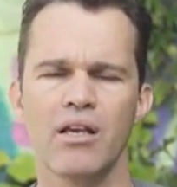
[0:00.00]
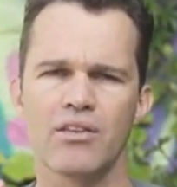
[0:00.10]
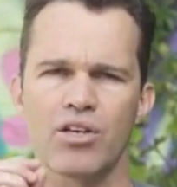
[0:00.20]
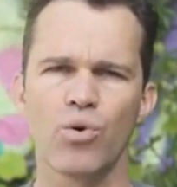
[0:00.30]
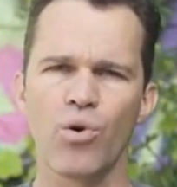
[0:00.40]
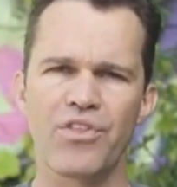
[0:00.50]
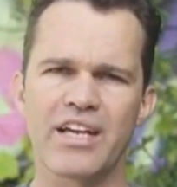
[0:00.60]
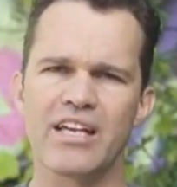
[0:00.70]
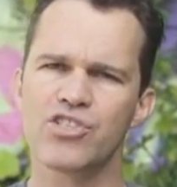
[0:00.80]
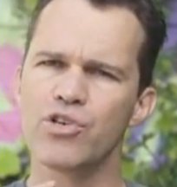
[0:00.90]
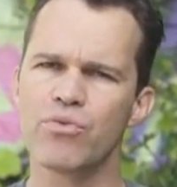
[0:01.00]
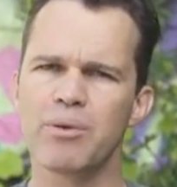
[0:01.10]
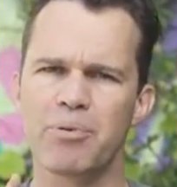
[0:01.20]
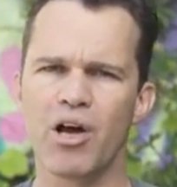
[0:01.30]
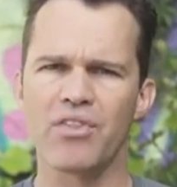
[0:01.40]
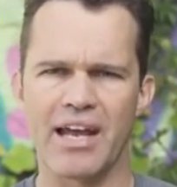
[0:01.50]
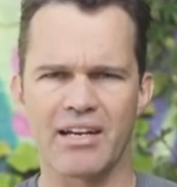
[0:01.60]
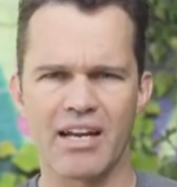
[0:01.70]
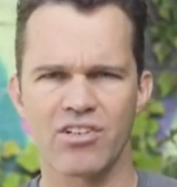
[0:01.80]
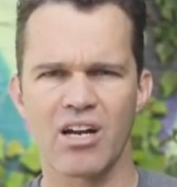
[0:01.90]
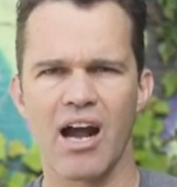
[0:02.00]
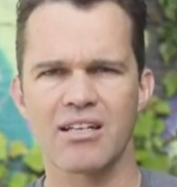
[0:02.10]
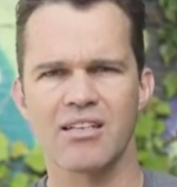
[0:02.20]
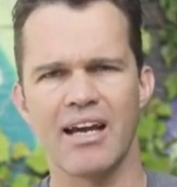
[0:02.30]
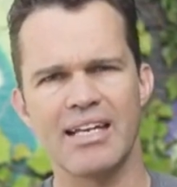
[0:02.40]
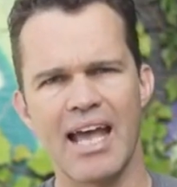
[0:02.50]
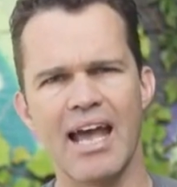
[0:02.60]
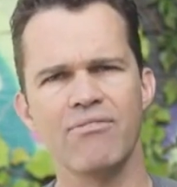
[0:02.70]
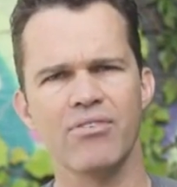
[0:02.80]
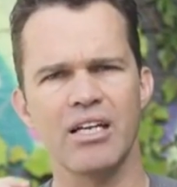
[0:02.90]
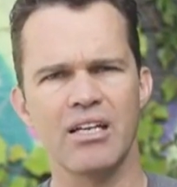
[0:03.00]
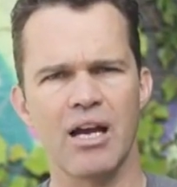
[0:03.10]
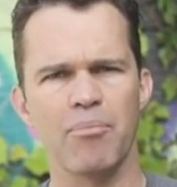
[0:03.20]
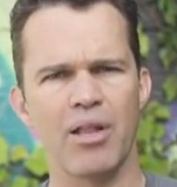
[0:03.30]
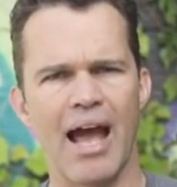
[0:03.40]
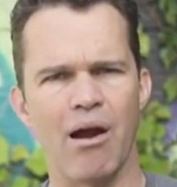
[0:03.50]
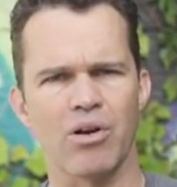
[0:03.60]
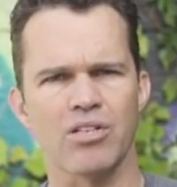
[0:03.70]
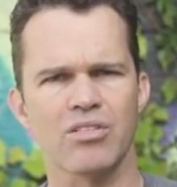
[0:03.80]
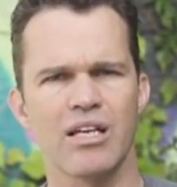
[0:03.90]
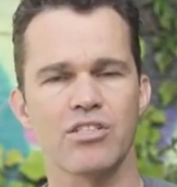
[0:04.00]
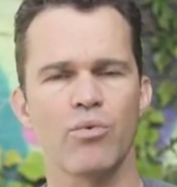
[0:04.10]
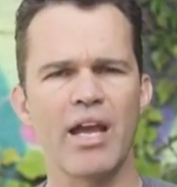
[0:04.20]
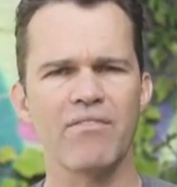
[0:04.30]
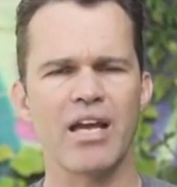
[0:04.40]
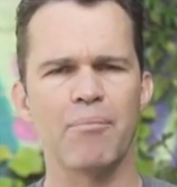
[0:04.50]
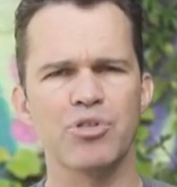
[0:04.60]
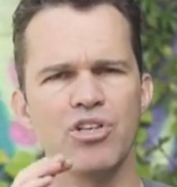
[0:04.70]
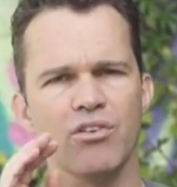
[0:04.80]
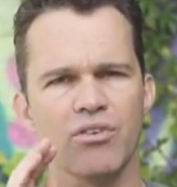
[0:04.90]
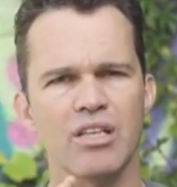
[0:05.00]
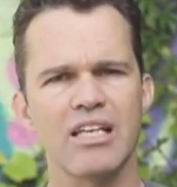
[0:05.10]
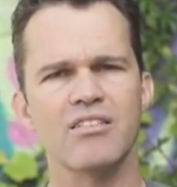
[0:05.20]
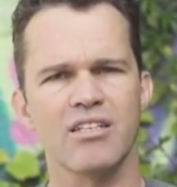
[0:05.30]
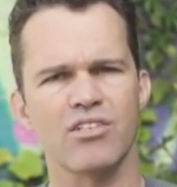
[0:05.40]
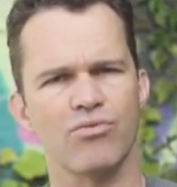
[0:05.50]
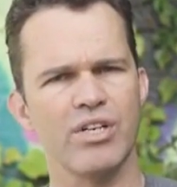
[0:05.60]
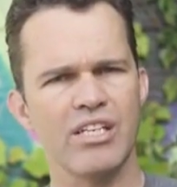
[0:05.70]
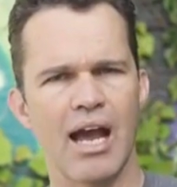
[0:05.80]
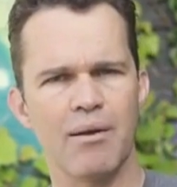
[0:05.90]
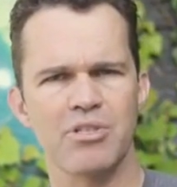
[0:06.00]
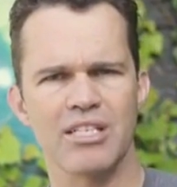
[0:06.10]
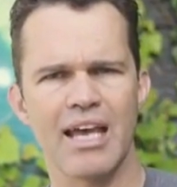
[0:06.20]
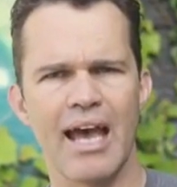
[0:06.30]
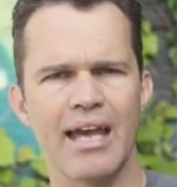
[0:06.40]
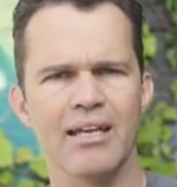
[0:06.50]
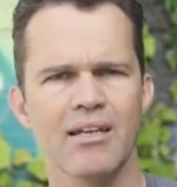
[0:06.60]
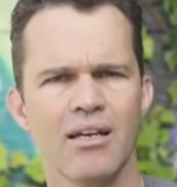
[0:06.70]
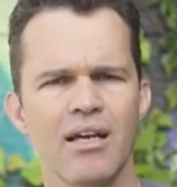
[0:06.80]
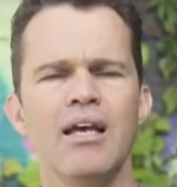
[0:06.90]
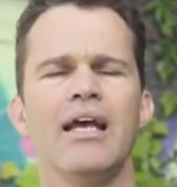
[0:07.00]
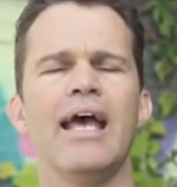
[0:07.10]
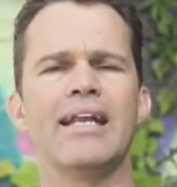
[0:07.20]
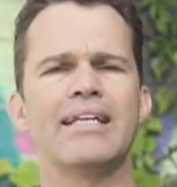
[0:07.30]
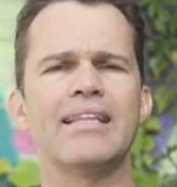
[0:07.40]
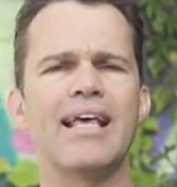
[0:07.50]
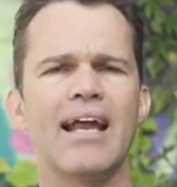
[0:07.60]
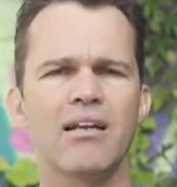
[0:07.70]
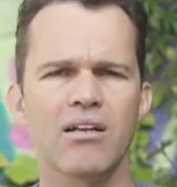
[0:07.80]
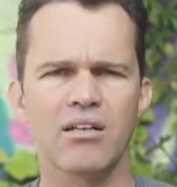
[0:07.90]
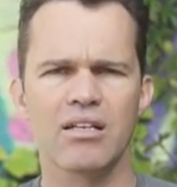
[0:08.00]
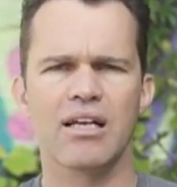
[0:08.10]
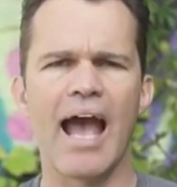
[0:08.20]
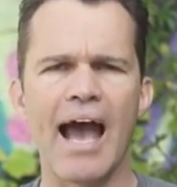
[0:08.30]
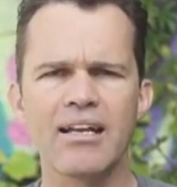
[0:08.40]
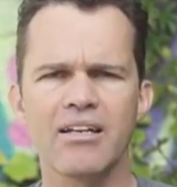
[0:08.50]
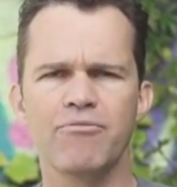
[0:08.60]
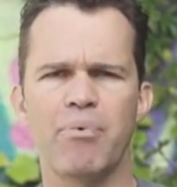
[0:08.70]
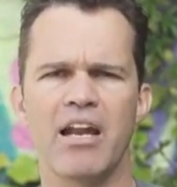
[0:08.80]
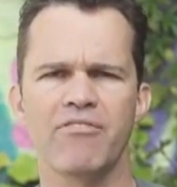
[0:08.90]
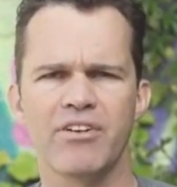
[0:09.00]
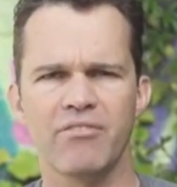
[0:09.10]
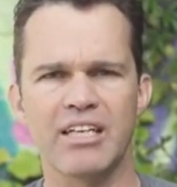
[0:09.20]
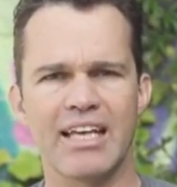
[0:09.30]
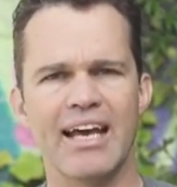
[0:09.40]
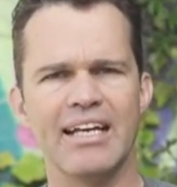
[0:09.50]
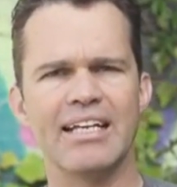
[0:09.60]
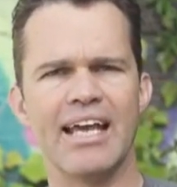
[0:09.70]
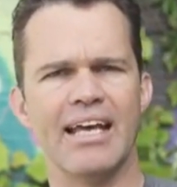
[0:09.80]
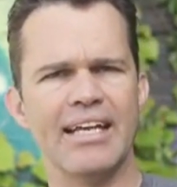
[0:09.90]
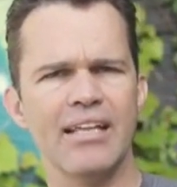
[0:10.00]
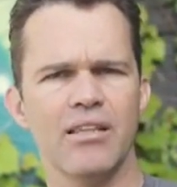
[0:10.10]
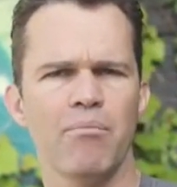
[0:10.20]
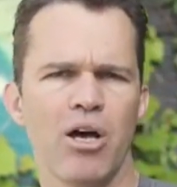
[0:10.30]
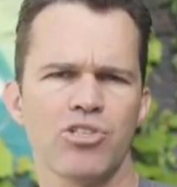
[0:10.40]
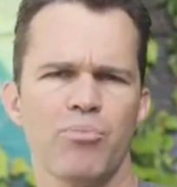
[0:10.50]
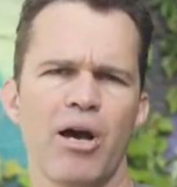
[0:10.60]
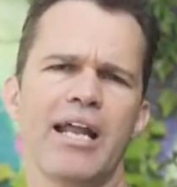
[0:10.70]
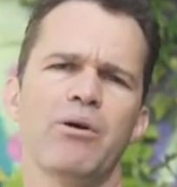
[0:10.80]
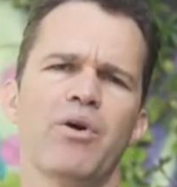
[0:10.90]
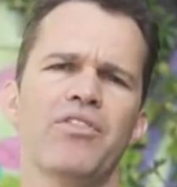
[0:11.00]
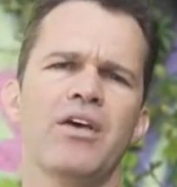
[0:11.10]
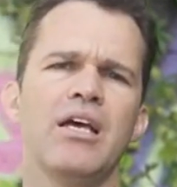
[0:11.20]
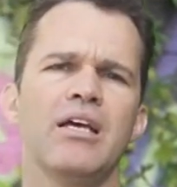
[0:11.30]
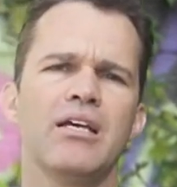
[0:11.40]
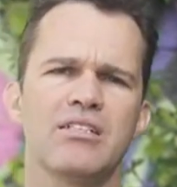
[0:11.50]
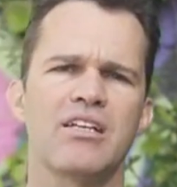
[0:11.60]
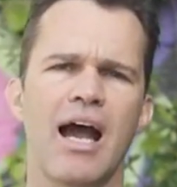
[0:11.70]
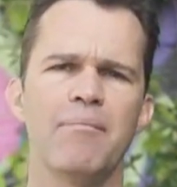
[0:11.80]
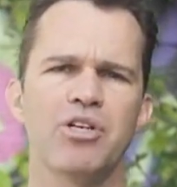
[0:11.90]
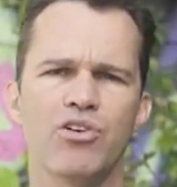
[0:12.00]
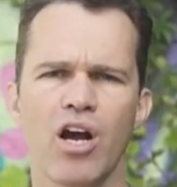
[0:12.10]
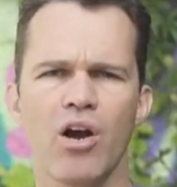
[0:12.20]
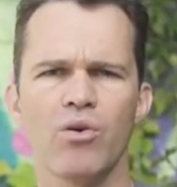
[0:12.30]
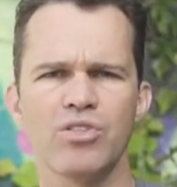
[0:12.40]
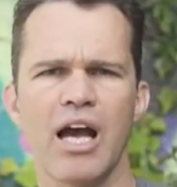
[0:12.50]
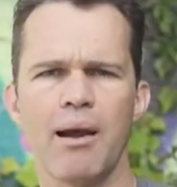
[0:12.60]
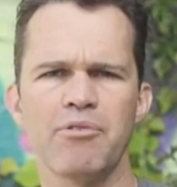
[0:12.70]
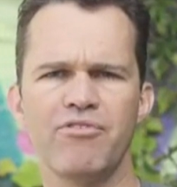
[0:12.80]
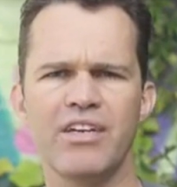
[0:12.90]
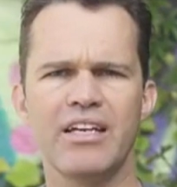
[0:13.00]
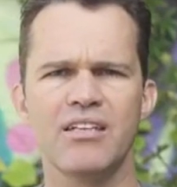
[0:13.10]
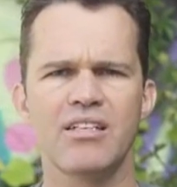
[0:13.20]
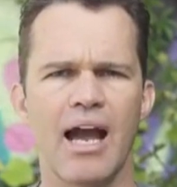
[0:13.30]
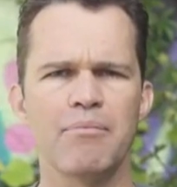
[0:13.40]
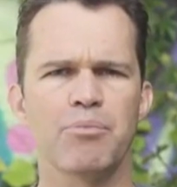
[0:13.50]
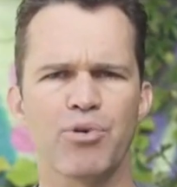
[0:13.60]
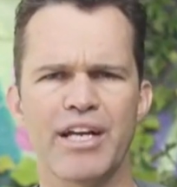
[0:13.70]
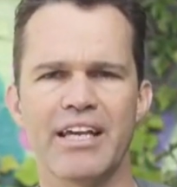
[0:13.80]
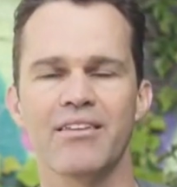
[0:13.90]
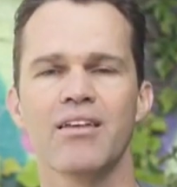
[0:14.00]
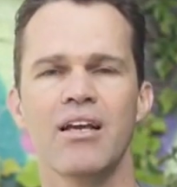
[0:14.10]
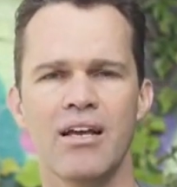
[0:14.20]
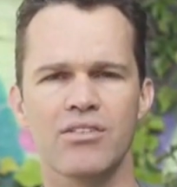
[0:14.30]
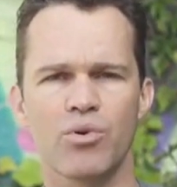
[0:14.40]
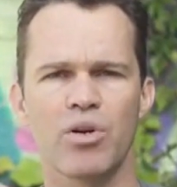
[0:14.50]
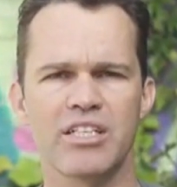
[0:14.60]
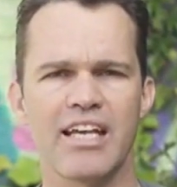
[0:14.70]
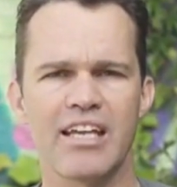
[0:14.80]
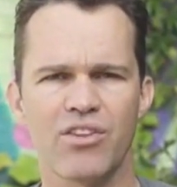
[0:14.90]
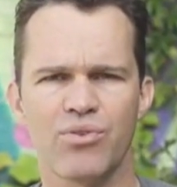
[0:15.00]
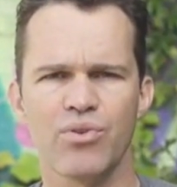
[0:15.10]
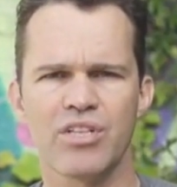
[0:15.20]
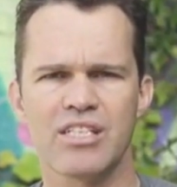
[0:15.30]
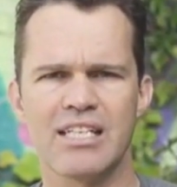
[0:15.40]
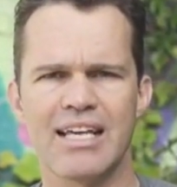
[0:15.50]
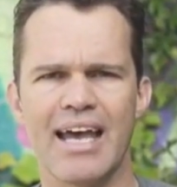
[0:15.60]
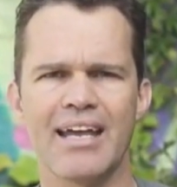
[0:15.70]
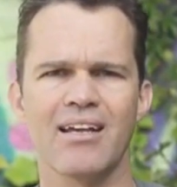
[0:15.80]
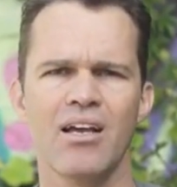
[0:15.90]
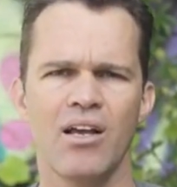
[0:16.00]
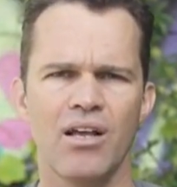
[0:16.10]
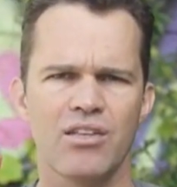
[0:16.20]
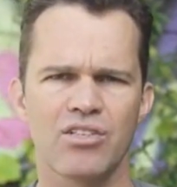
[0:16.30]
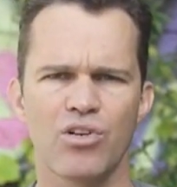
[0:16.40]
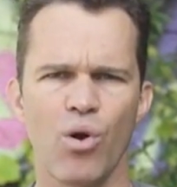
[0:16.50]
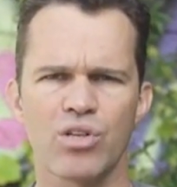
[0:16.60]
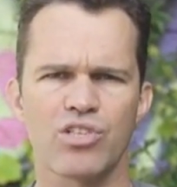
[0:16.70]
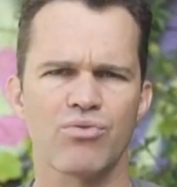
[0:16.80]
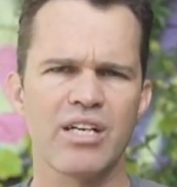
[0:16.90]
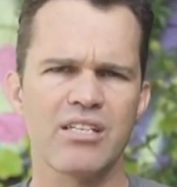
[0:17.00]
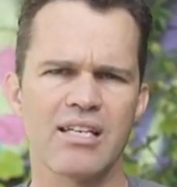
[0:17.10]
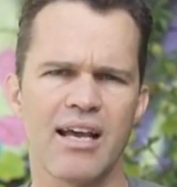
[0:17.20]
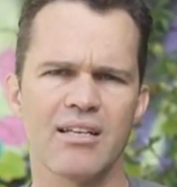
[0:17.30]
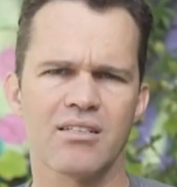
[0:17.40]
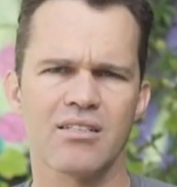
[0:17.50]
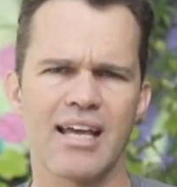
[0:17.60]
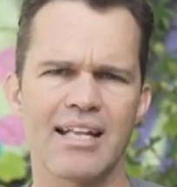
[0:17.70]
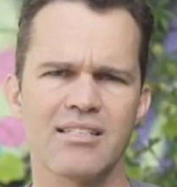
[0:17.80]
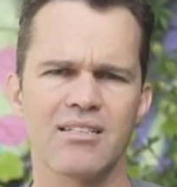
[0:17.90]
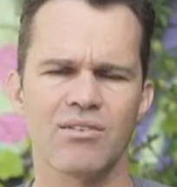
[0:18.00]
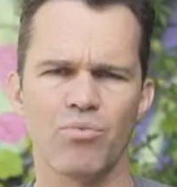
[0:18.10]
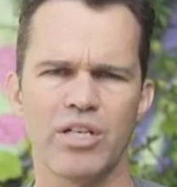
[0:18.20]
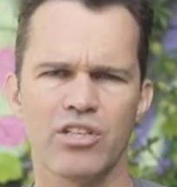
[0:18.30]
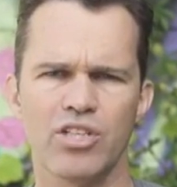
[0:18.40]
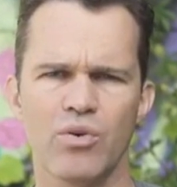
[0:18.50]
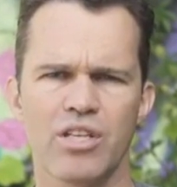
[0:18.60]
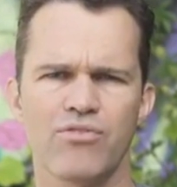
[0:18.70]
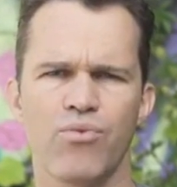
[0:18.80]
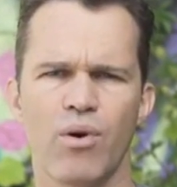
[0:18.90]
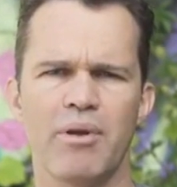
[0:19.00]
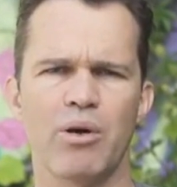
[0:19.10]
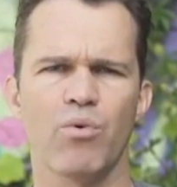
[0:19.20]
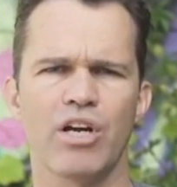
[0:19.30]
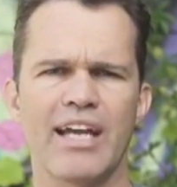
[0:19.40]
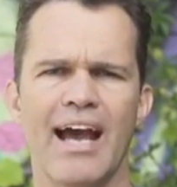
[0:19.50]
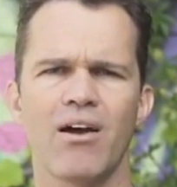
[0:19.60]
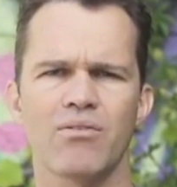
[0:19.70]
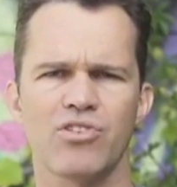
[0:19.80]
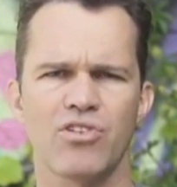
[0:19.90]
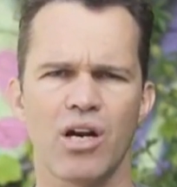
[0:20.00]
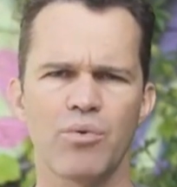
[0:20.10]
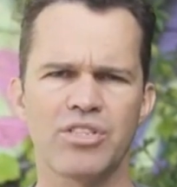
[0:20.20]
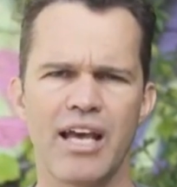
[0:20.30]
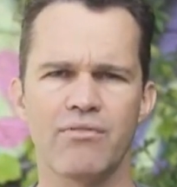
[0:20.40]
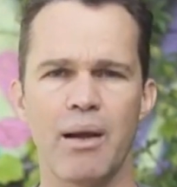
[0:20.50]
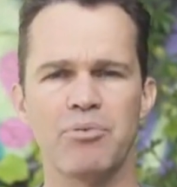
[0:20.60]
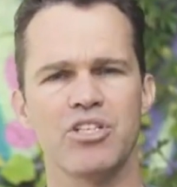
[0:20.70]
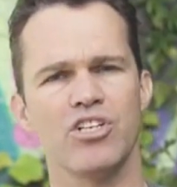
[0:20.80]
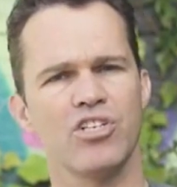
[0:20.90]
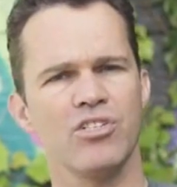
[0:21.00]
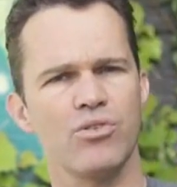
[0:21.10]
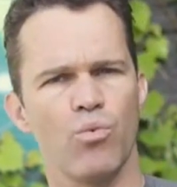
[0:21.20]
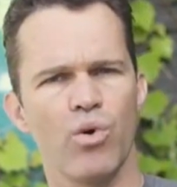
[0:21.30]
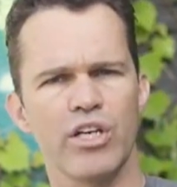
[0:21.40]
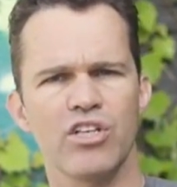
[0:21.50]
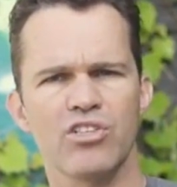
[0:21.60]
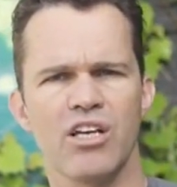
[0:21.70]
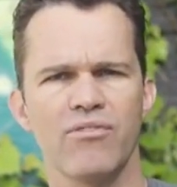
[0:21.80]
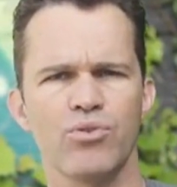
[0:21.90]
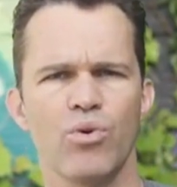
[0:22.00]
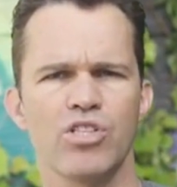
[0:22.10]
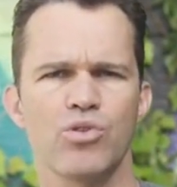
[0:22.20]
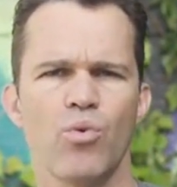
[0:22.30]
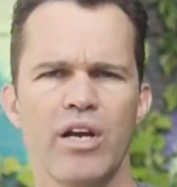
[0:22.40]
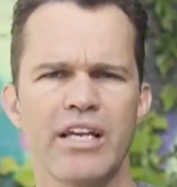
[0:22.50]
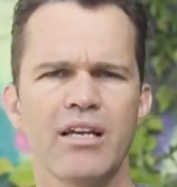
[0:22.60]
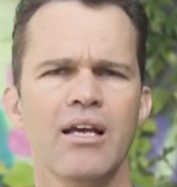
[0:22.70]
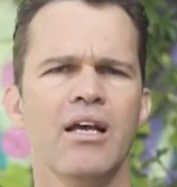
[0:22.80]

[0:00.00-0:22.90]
The cool thing is you rebuild that nitric oxide every couple hours. And so we have the opportunity to release this 3 times a day and get that additive benefit of again and again hitting the muscle body with it's time to grow, time to feed, time to breathe. And so we're going to take you through this today. The goal is 3 sets when you're doing this 4-minute workout. Start with 10 repetitions, work yourself towards 20.